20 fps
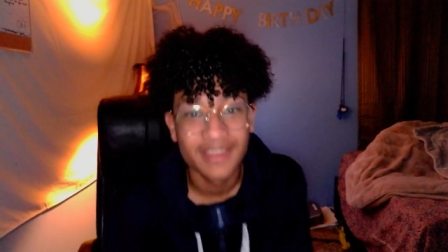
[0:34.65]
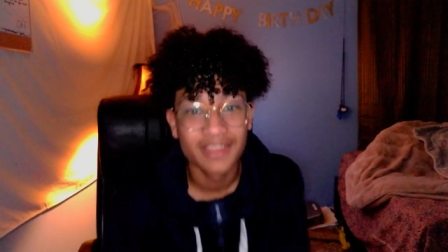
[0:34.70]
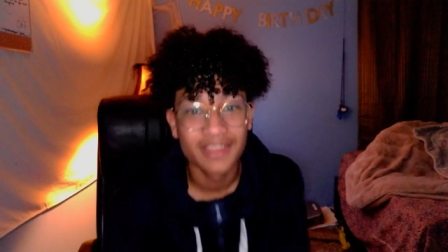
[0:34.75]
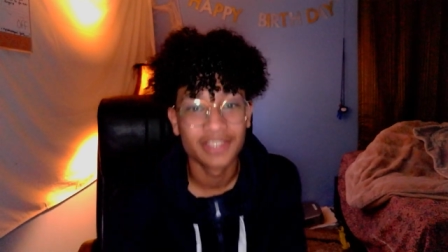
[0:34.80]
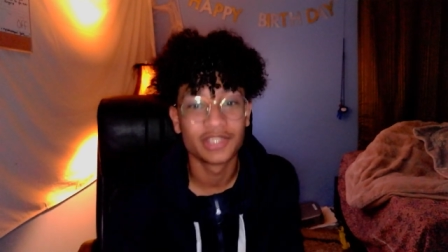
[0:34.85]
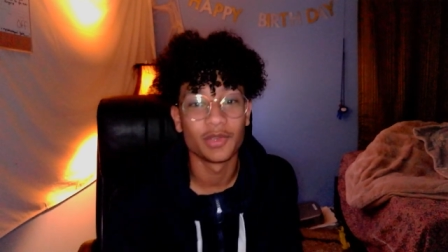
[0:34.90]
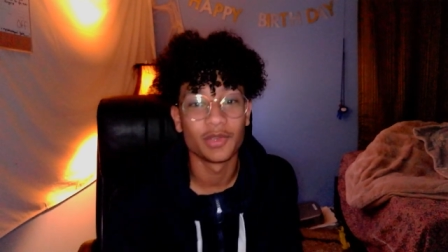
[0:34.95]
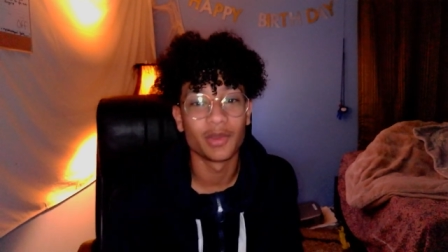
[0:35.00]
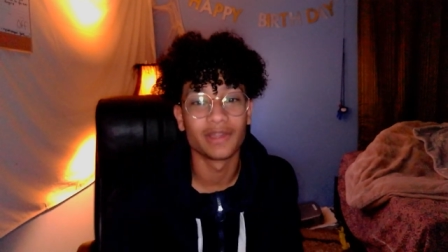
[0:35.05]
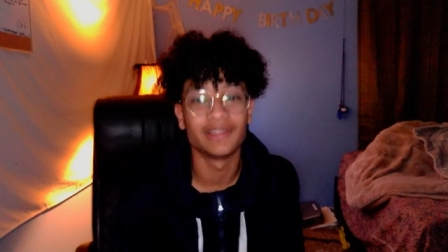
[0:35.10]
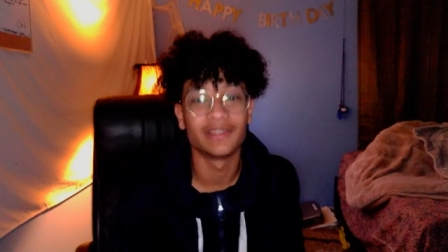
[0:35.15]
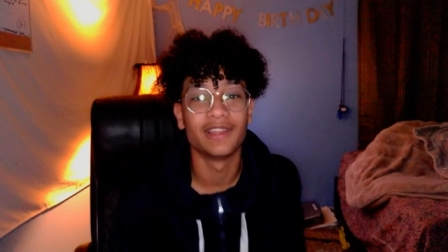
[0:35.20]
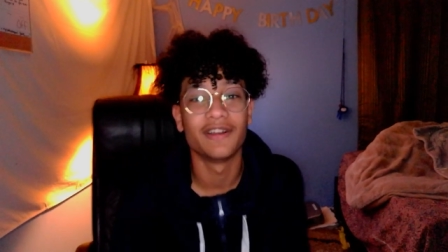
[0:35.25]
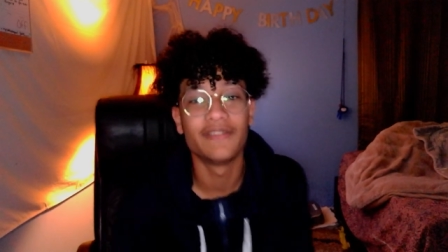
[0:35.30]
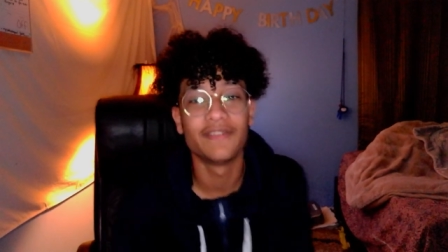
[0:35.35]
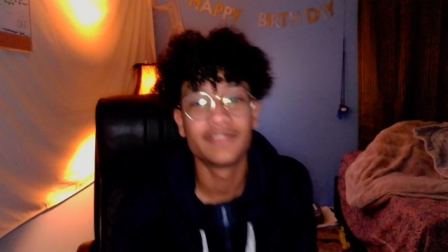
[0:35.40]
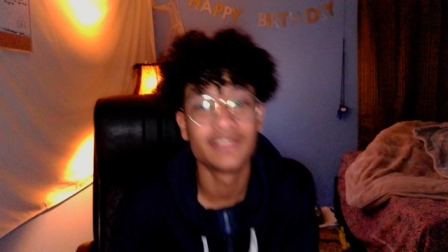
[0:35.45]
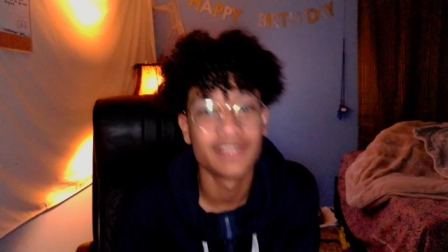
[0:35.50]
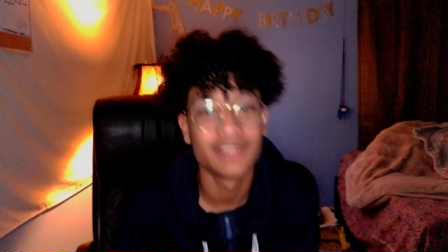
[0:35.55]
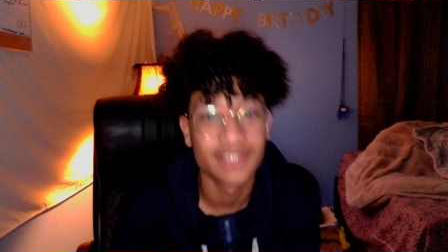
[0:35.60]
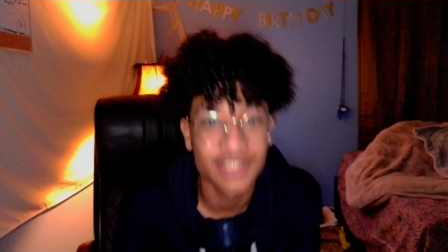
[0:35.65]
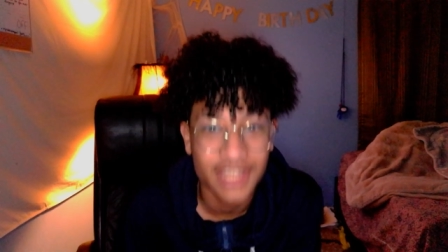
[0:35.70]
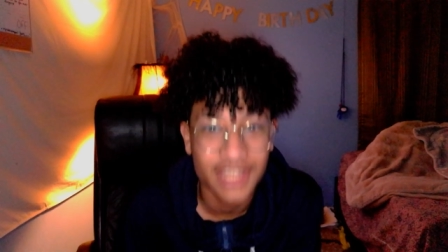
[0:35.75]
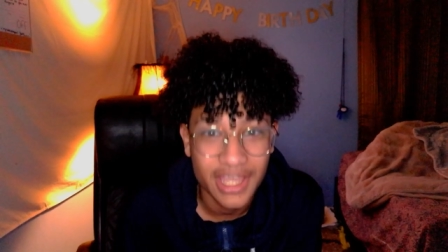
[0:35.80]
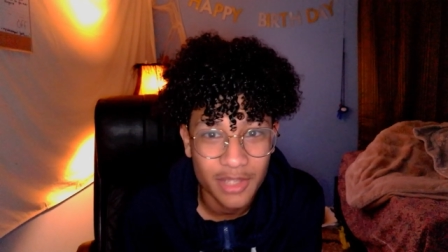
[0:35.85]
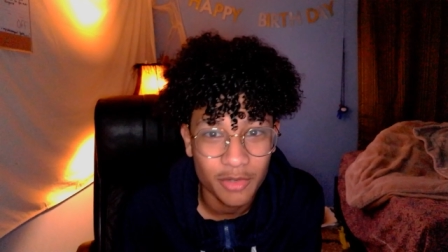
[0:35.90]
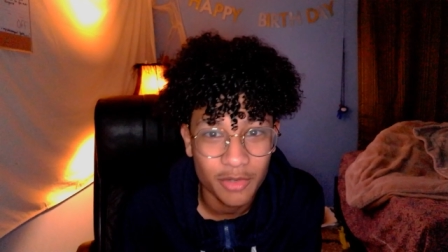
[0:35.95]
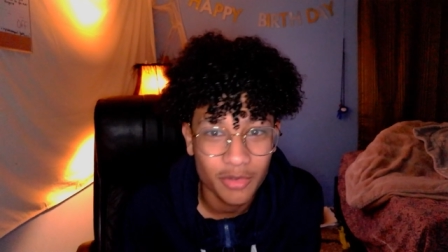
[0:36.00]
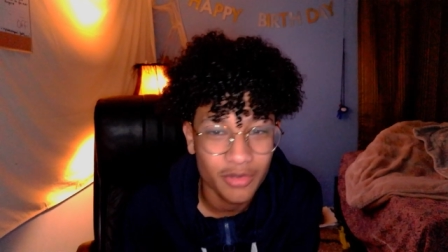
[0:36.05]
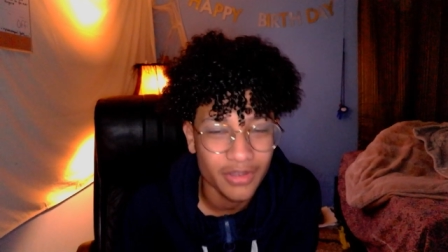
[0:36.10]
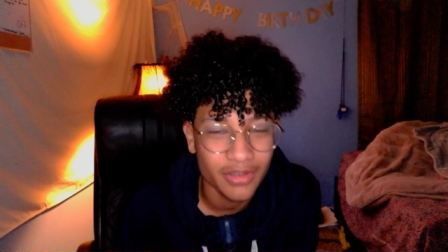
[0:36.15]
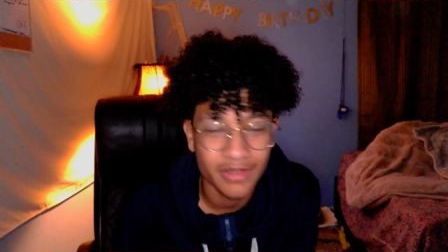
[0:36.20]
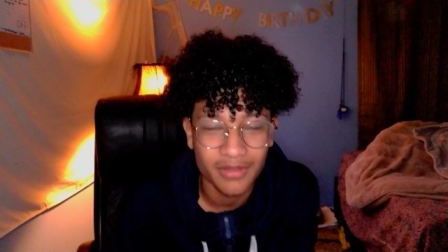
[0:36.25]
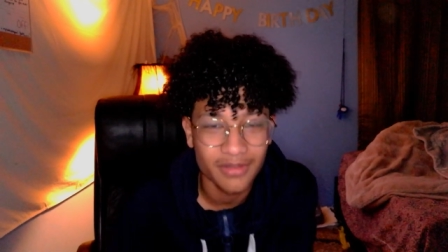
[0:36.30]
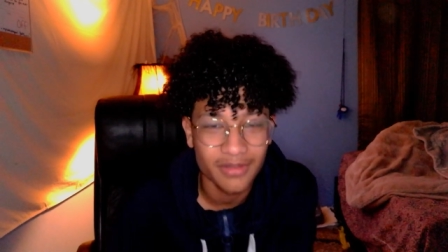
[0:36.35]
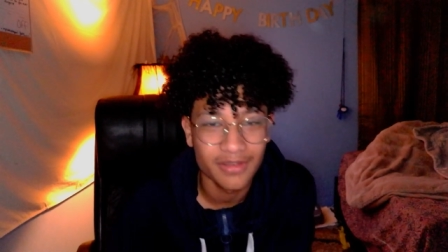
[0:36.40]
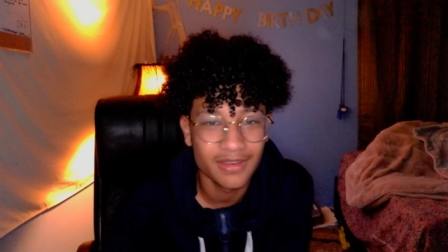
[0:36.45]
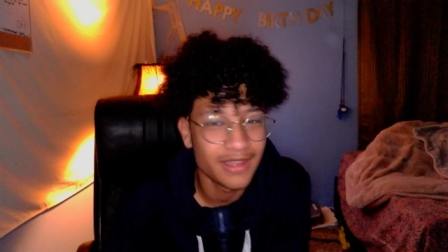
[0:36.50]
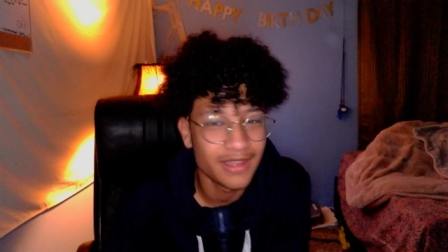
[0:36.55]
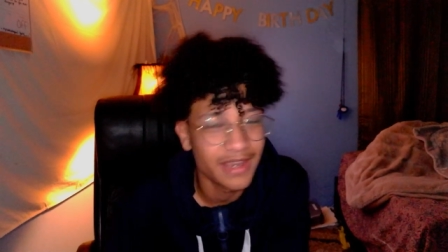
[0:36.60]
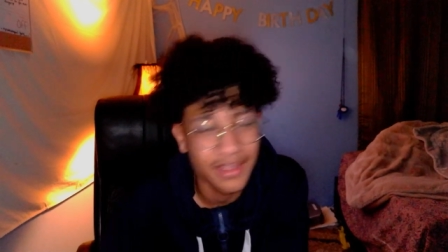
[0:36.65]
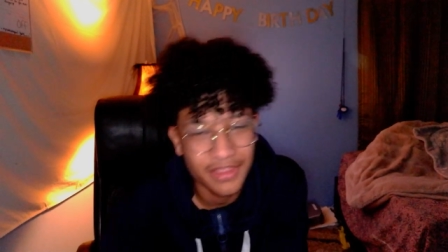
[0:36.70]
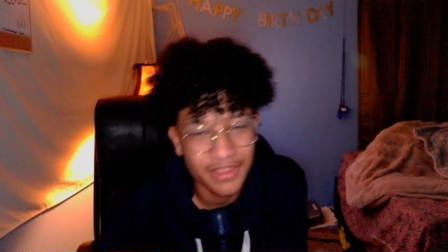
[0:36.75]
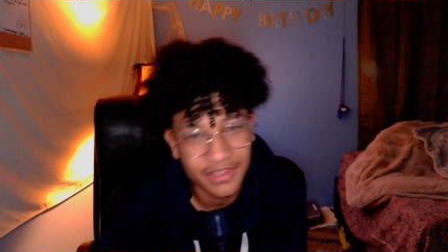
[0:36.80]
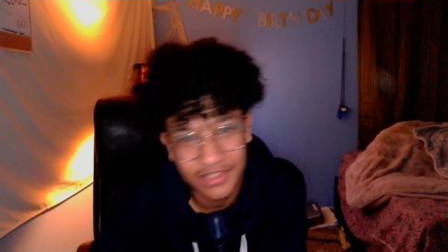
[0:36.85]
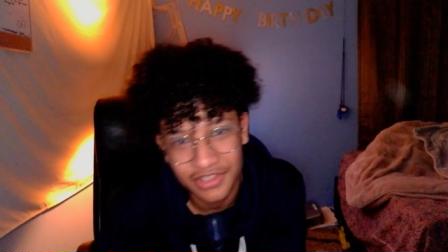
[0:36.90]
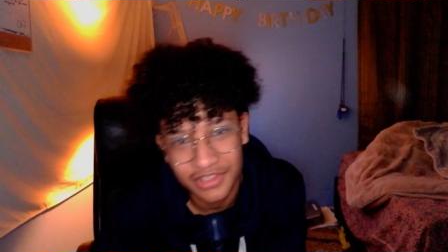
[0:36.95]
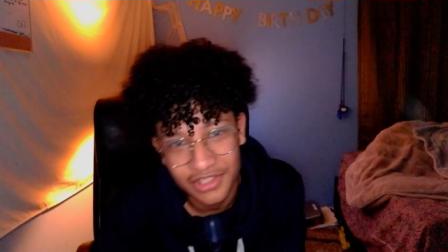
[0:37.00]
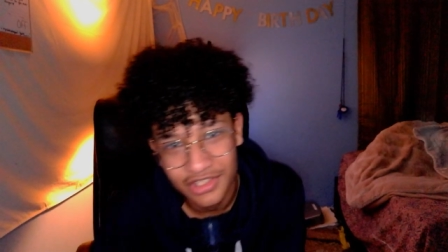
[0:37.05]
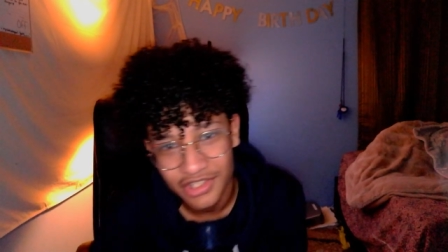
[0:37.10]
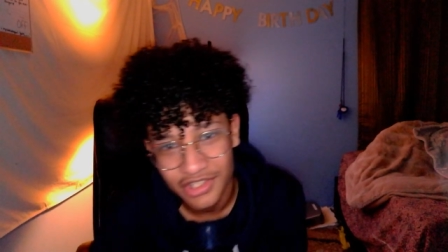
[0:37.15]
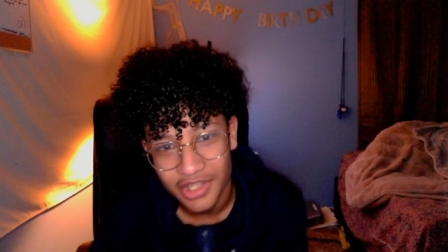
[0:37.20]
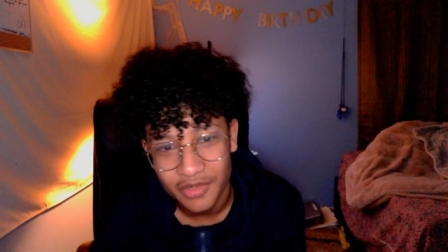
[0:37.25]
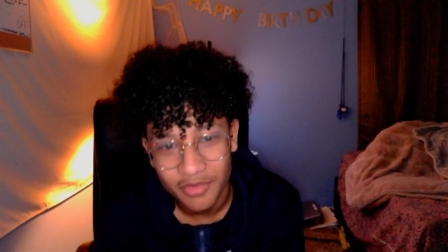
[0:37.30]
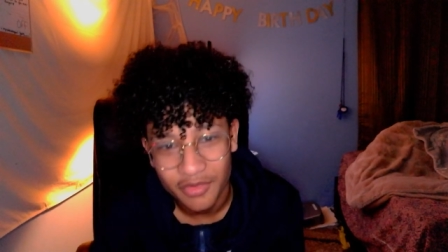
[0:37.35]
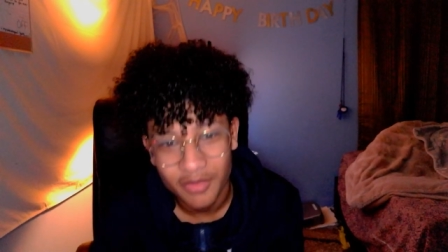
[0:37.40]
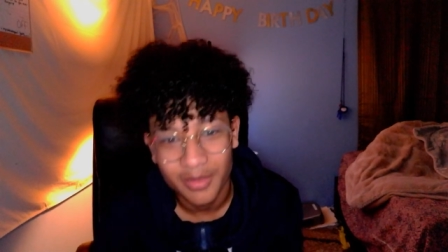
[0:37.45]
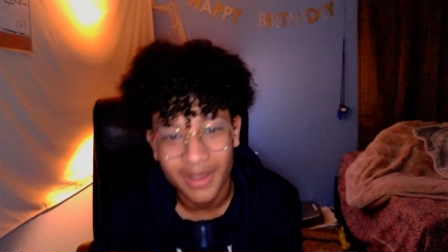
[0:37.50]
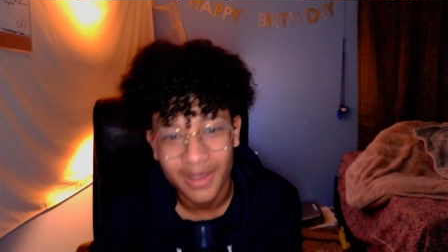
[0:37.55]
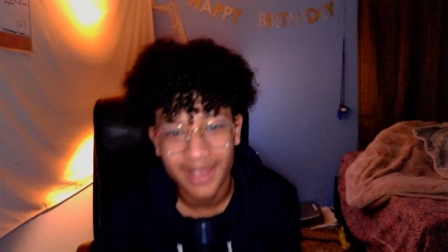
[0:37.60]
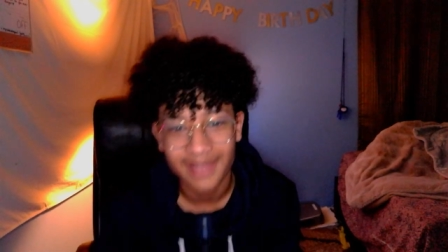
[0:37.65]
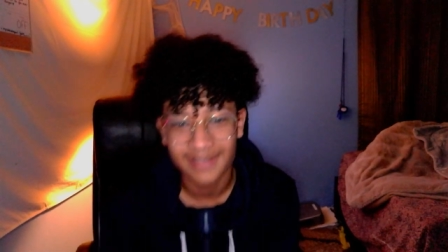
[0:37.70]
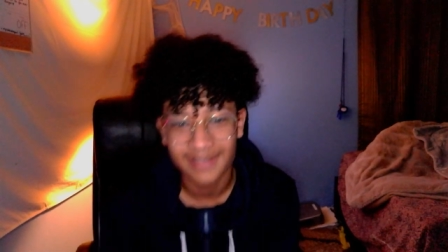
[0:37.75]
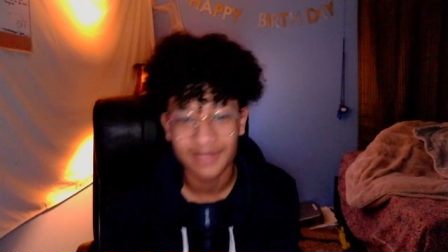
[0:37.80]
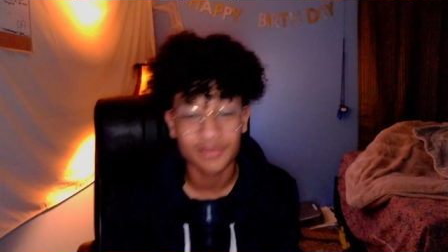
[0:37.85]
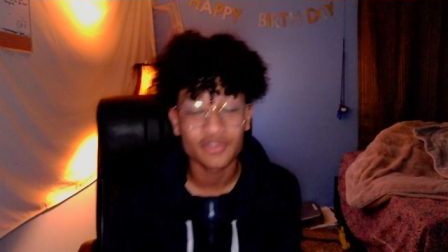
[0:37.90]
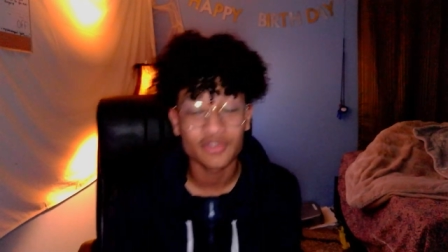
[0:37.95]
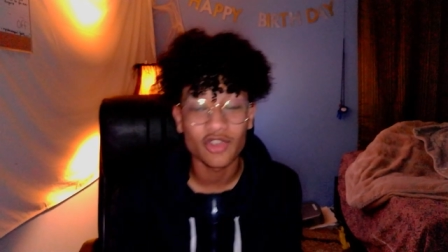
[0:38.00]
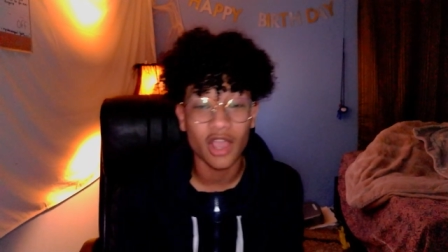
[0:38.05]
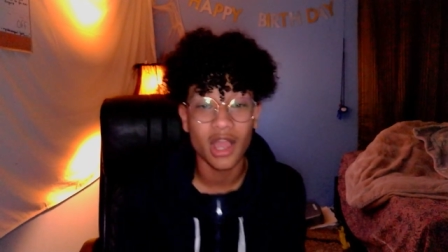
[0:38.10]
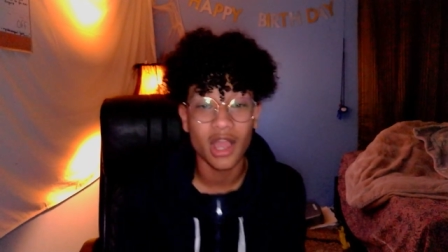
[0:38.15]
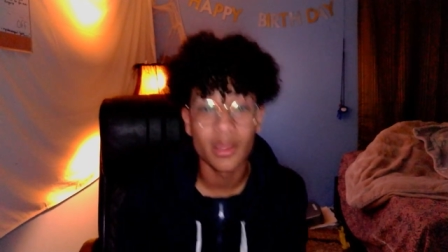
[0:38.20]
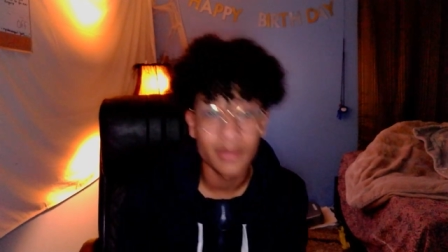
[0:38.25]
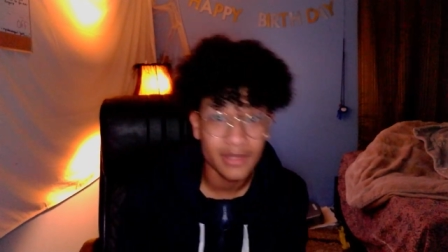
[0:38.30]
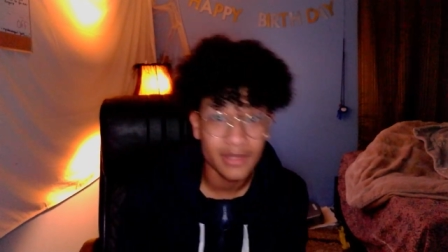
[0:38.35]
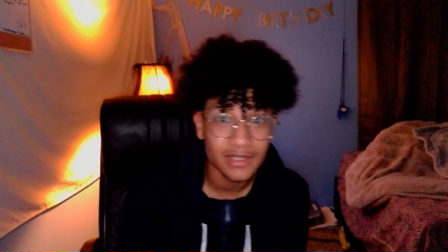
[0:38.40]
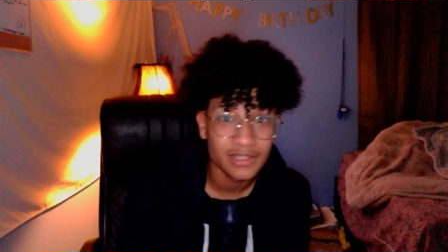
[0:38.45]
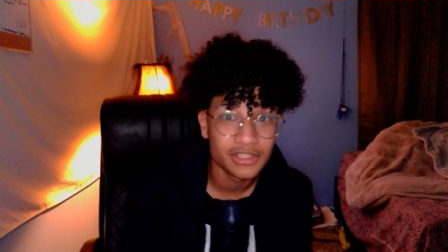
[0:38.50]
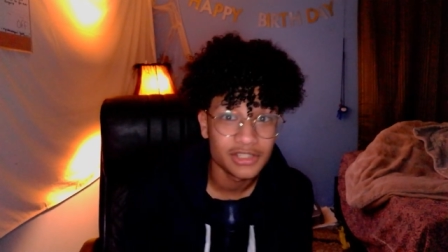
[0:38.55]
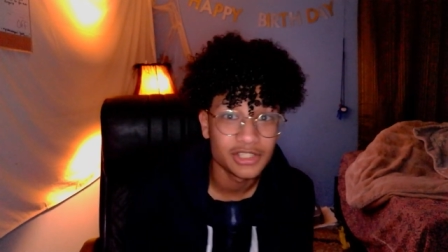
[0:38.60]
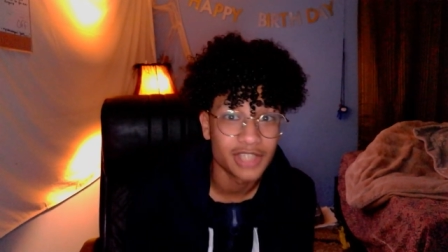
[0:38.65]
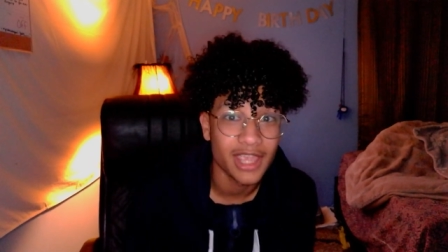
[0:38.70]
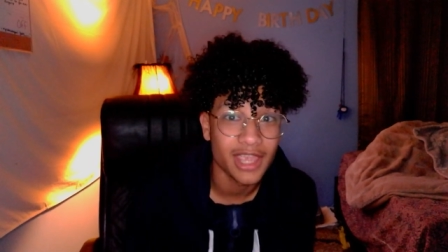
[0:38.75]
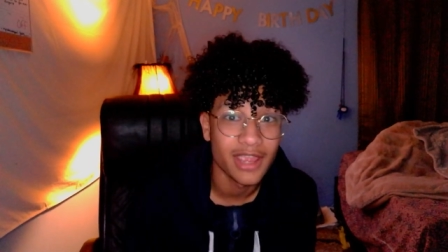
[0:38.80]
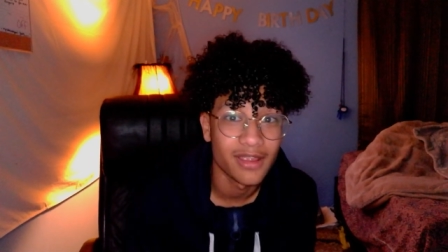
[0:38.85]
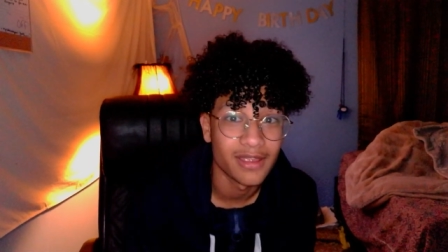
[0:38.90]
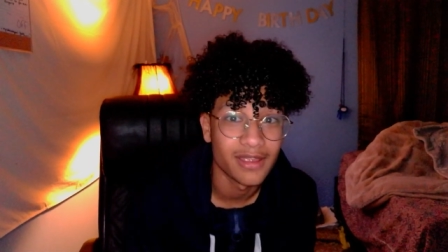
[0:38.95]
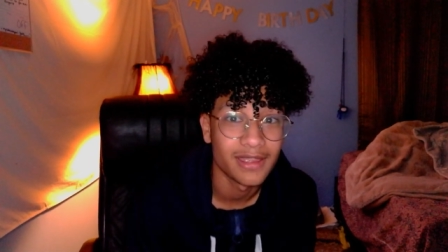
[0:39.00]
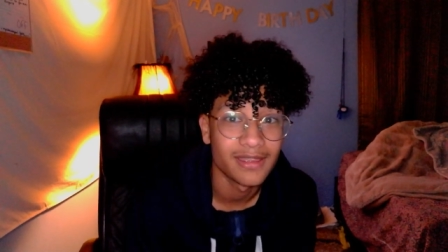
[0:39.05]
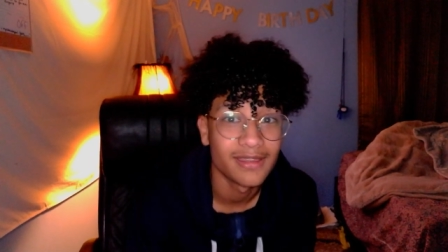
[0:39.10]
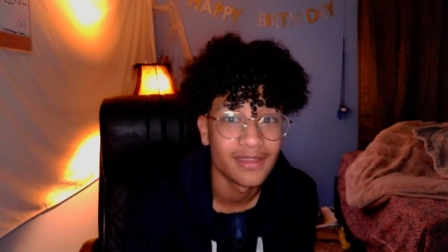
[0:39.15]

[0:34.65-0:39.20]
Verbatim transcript: showing love to the channel and anything just in general by subscribing, sharing,